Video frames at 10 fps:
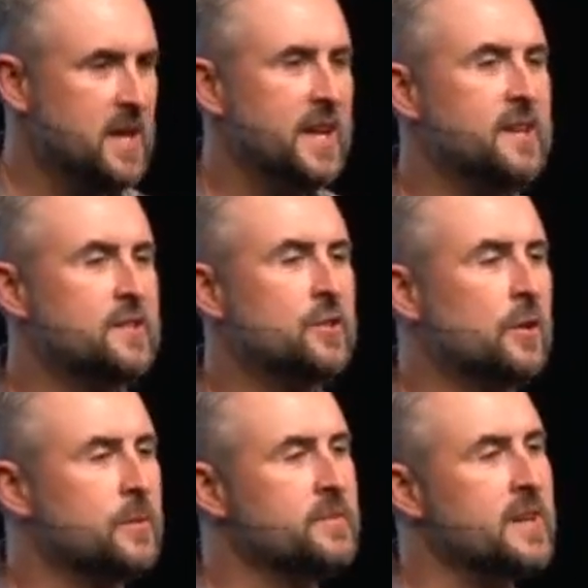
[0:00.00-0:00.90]
he
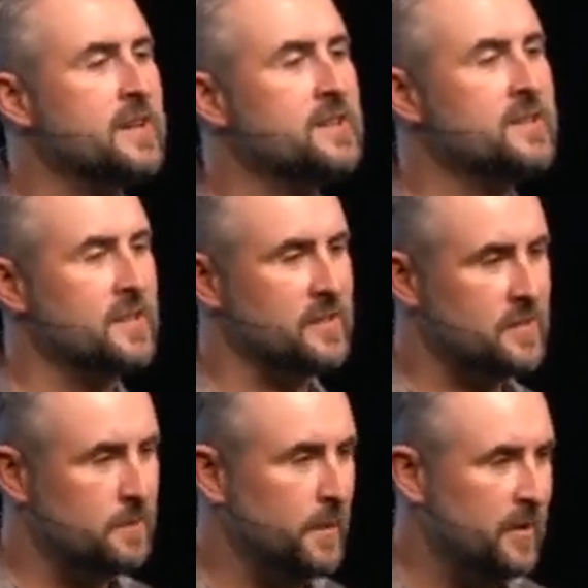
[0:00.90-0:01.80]
circumcises us
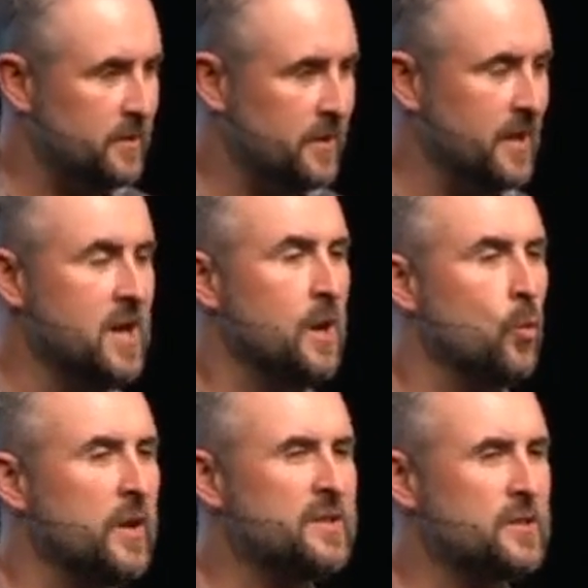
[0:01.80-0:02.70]
spiritually.
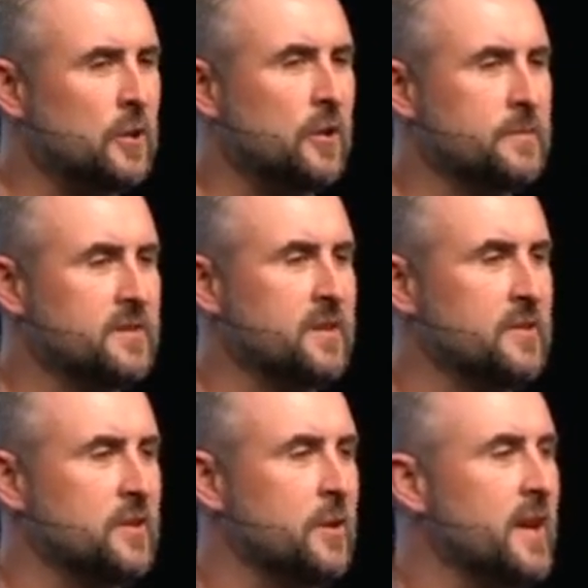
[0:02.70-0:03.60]
What does
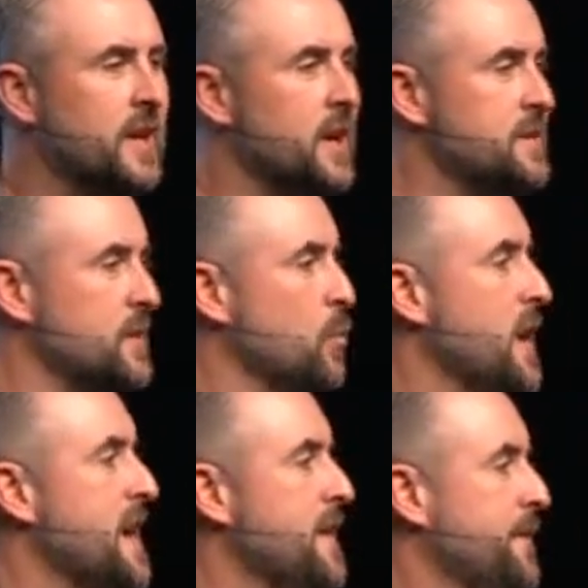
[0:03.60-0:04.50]
circumcision do? It cuts
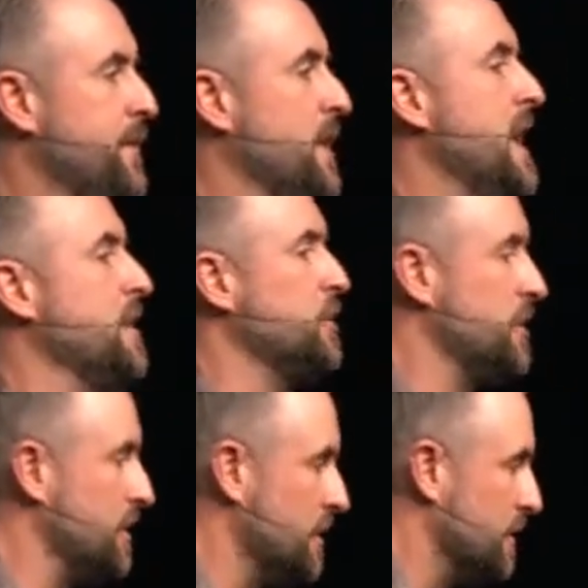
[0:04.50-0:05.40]
away
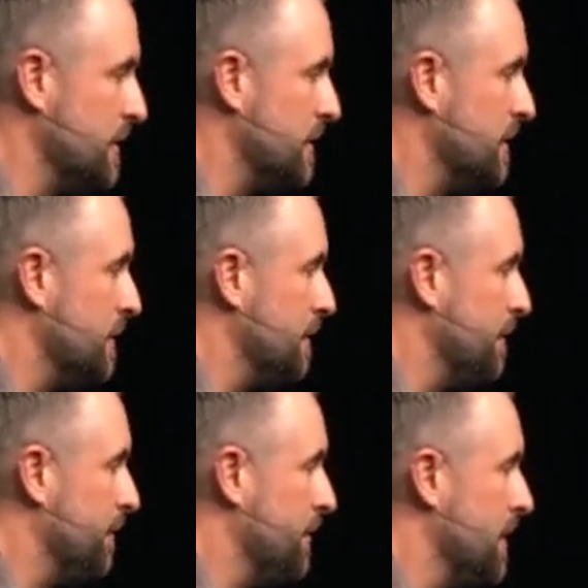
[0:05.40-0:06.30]
flesh.
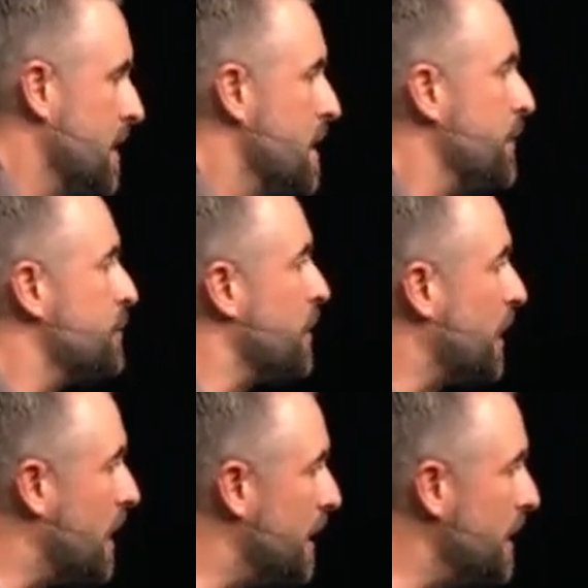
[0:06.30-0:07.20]
There's a
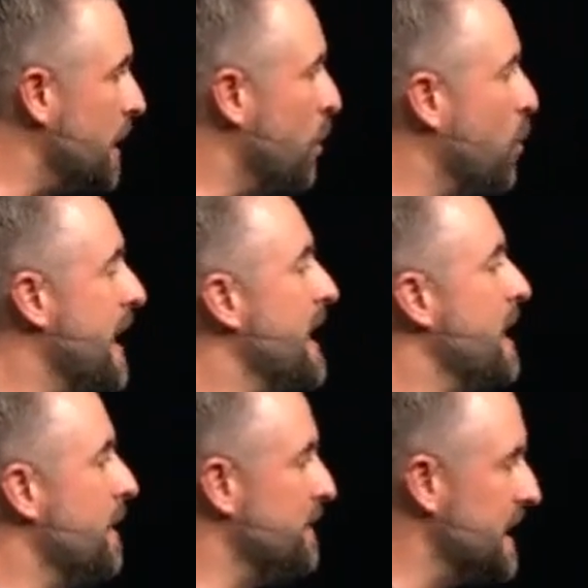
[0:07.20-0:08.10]
cutting away of the